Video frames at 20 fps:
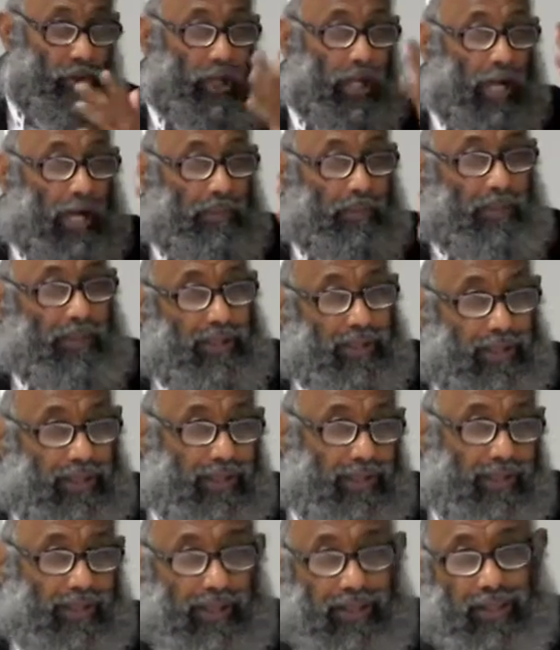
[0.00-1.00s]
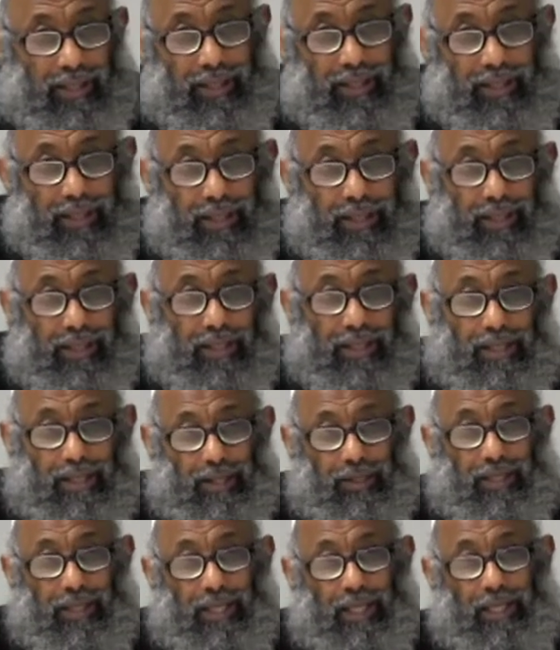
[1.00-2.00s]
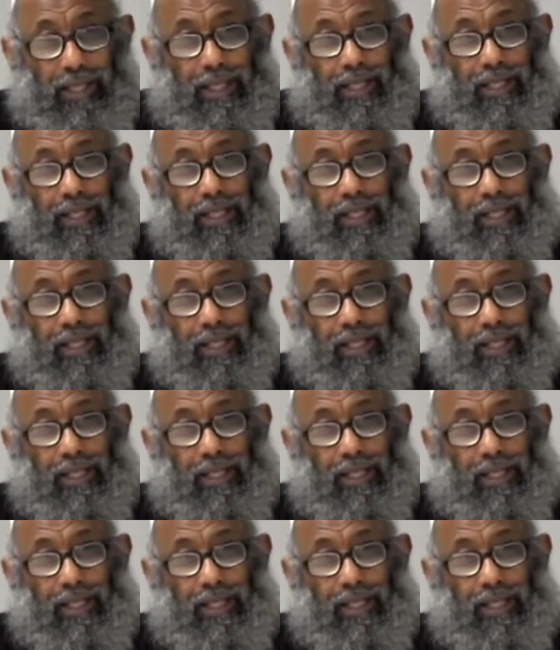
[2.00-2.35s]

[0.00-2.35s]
or a carpenter. Okay?